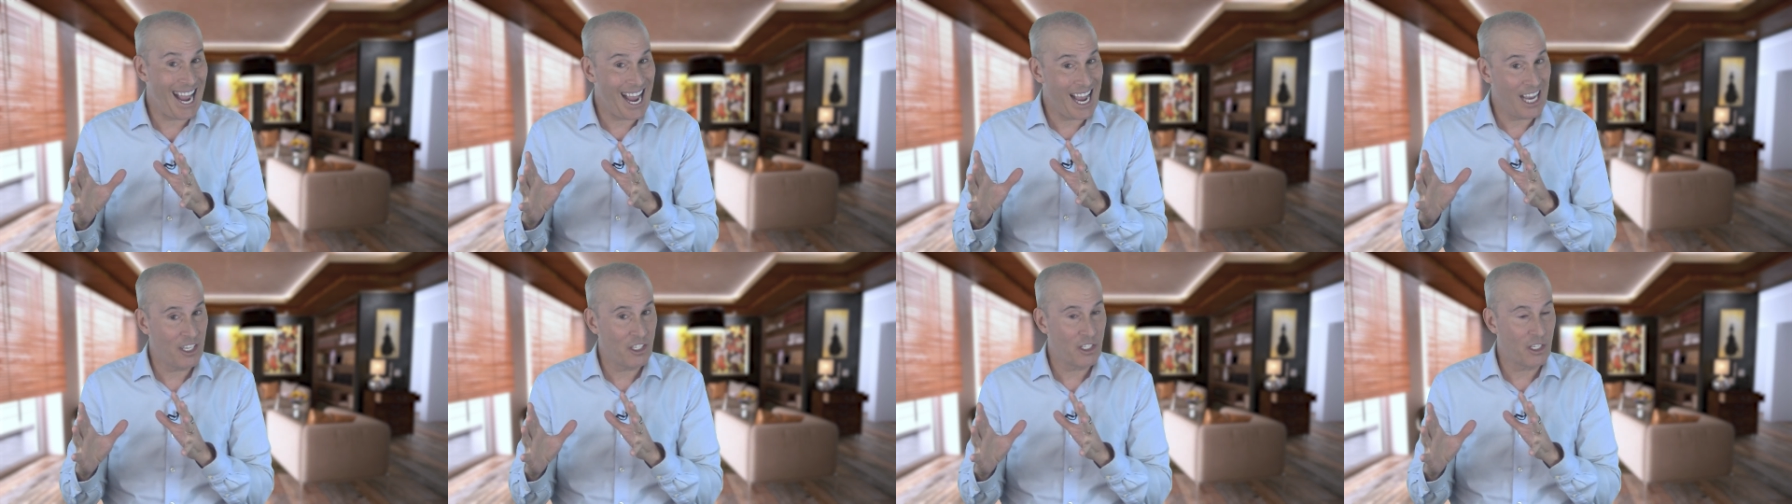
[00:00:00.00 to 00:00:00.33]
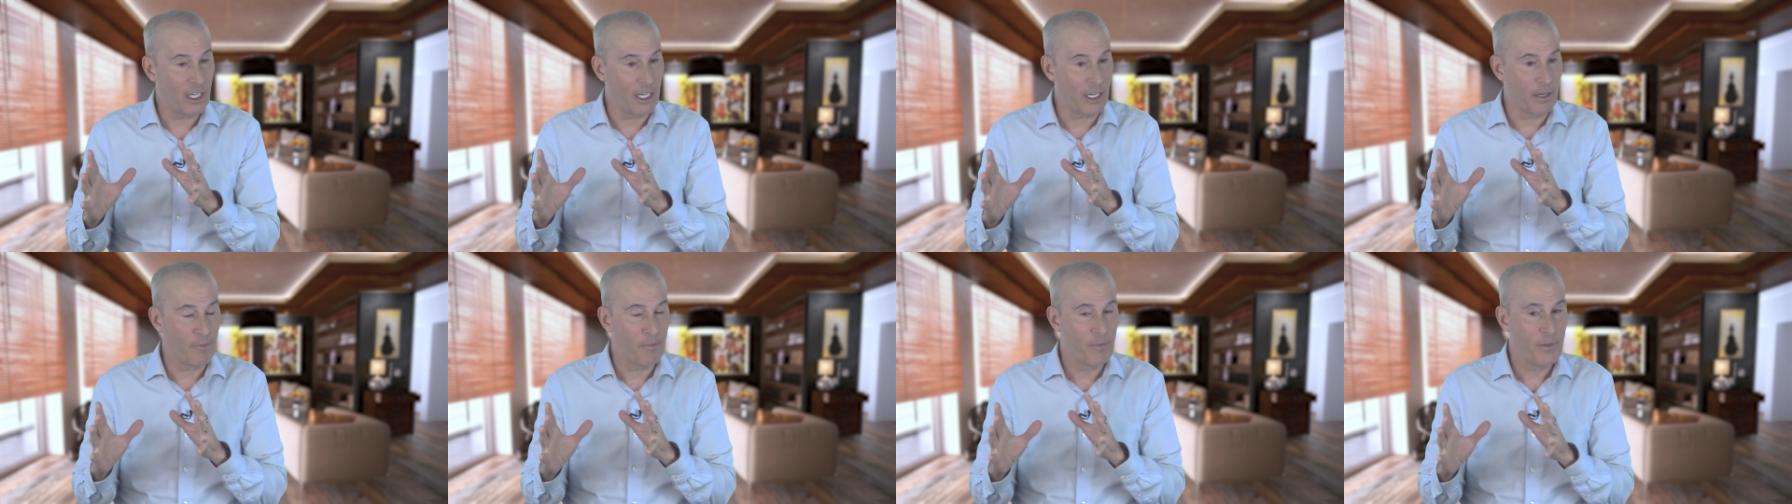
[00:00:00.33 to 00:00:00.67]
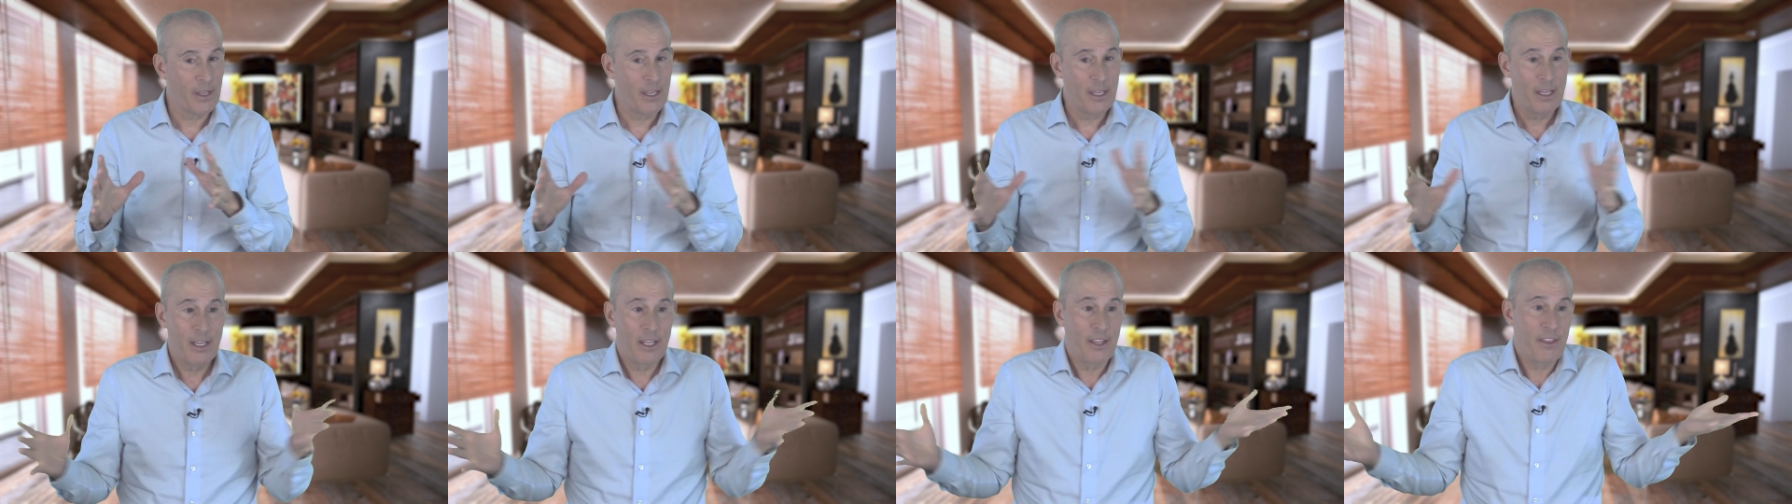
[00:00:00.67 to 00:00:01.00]
asking.
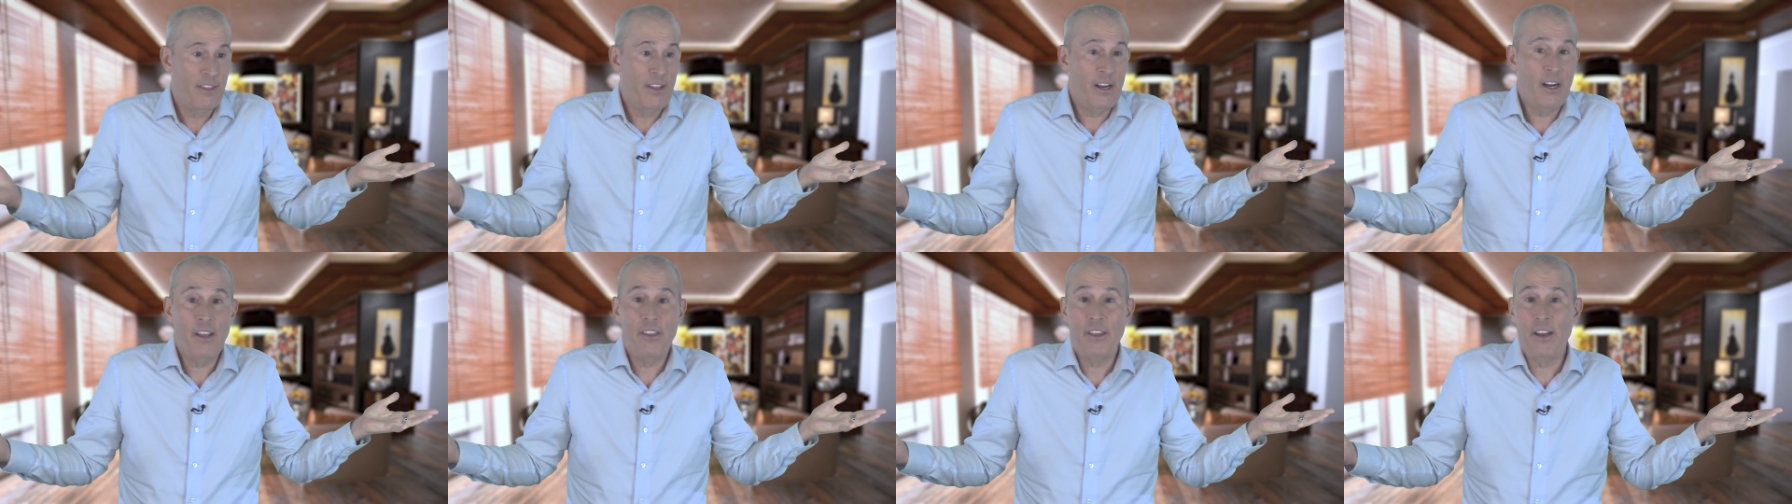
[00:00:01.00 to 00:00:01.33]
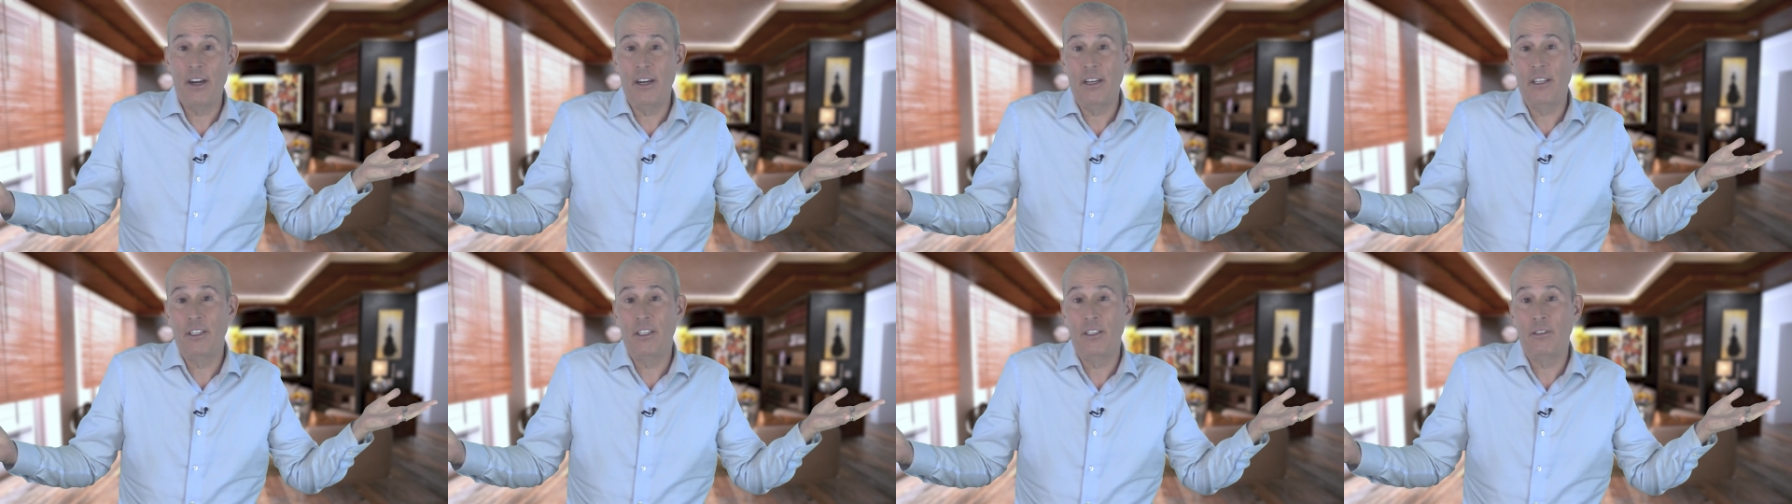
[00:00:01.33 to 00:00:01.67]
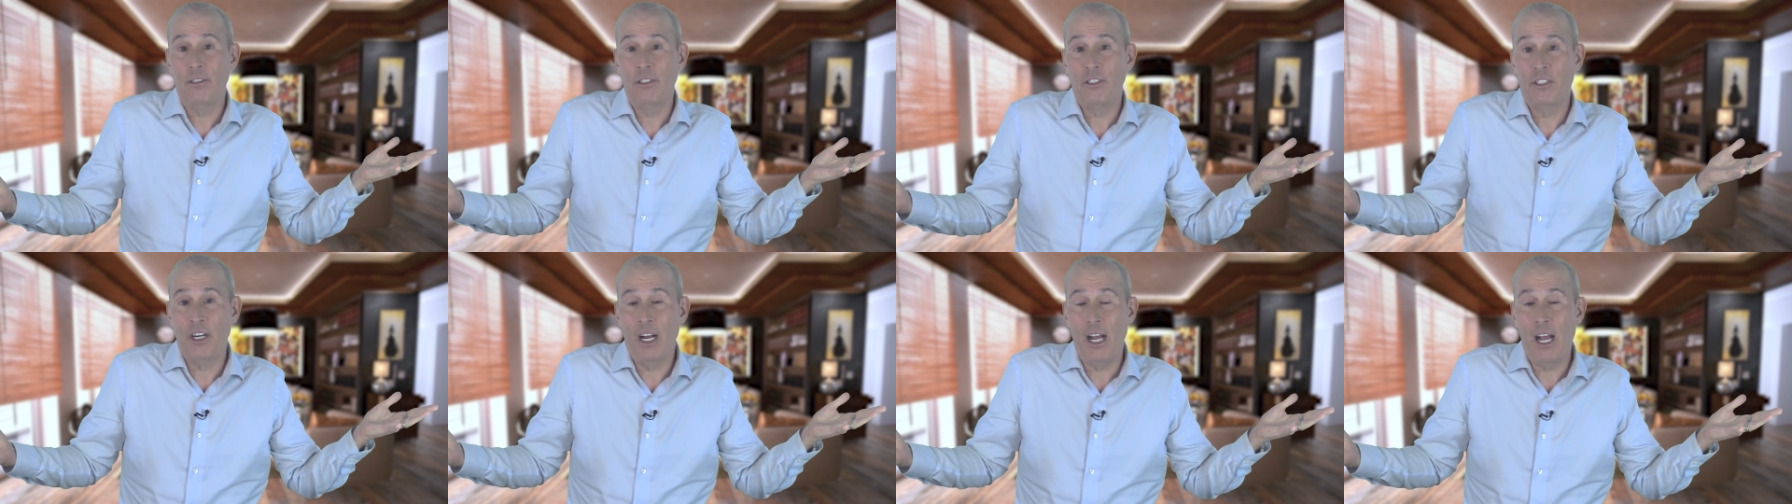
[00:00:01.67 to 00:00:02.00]
They're there to
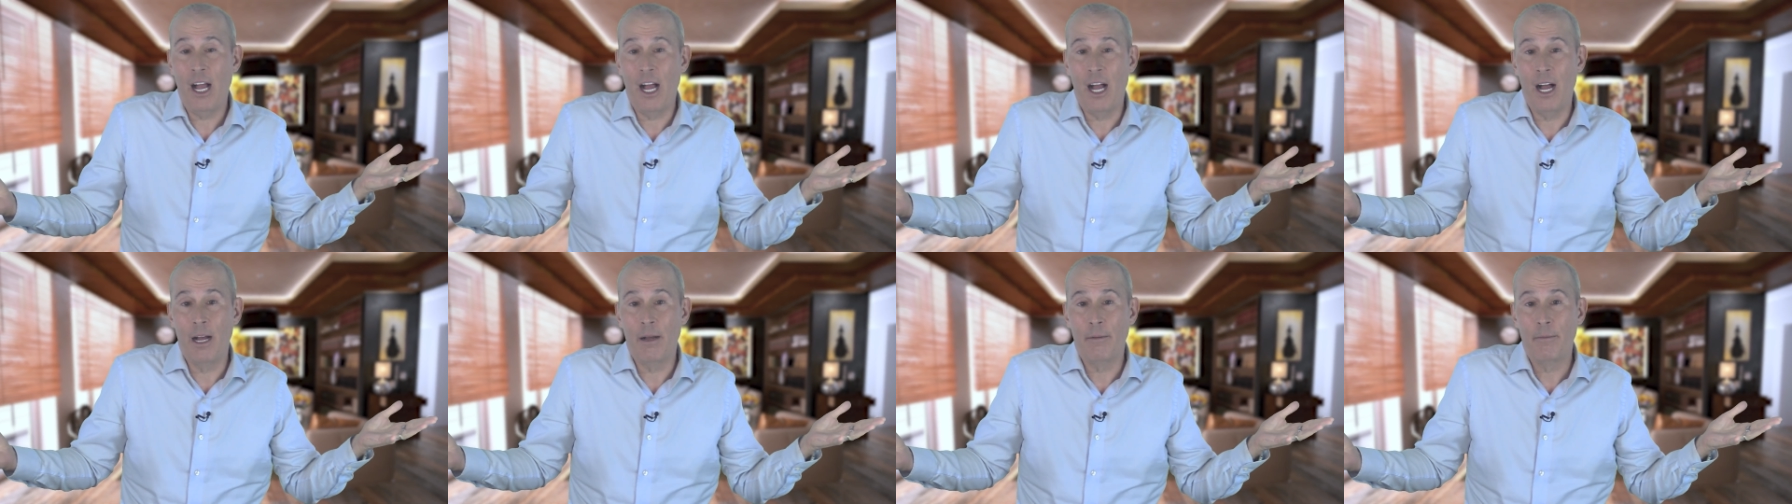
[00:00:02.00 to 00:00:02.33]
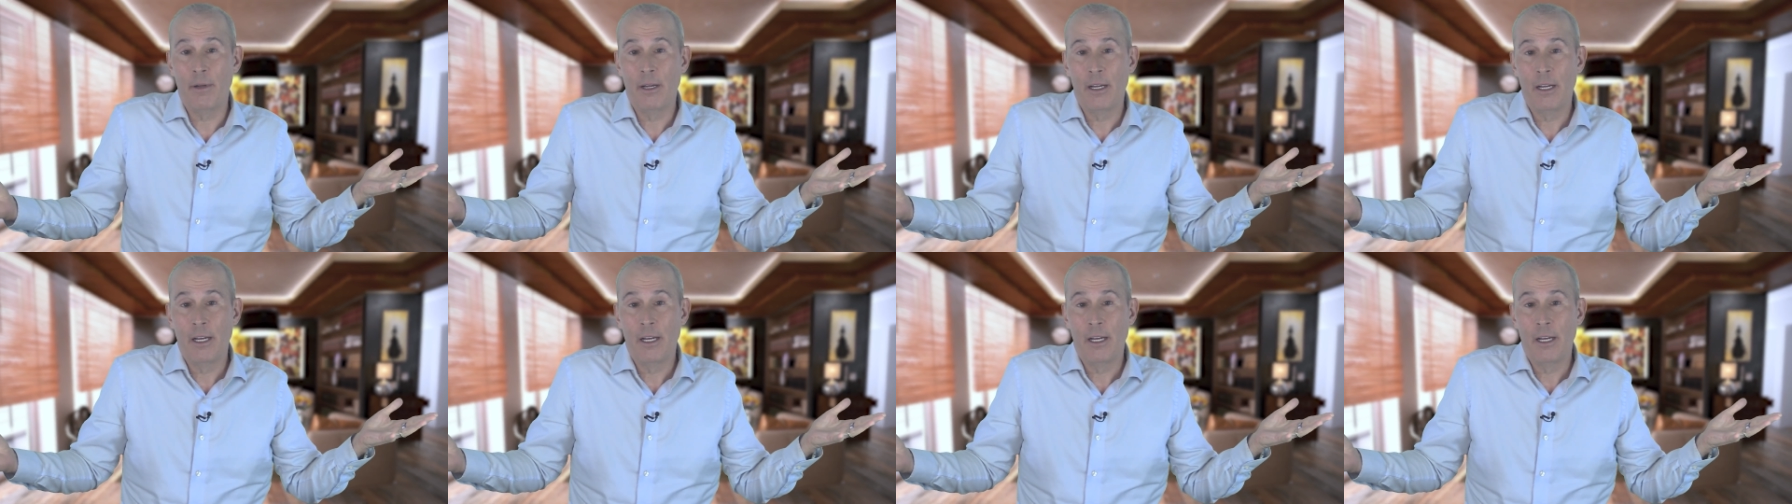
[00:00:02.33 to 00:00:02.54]
do a job.